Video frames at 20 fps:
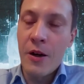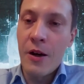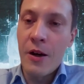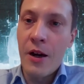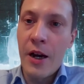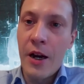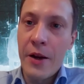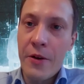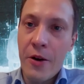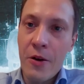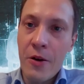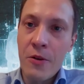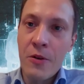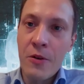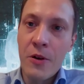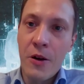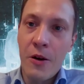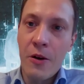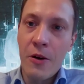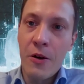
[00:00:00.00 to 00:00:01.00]
hydro
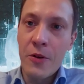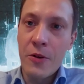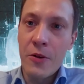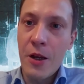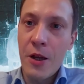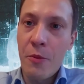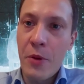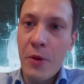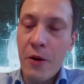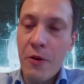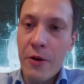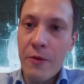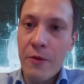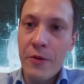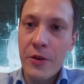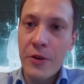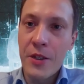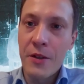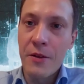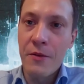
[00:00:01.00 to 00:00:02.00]
or nuclear power
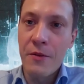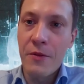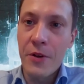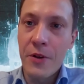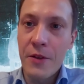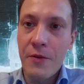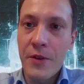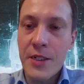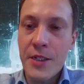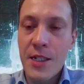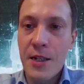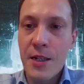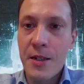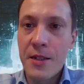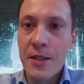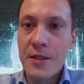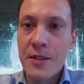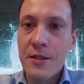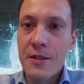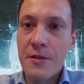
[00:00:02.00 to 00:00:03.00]
for the facility.
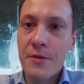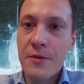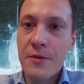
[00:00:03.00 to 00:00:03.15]
So.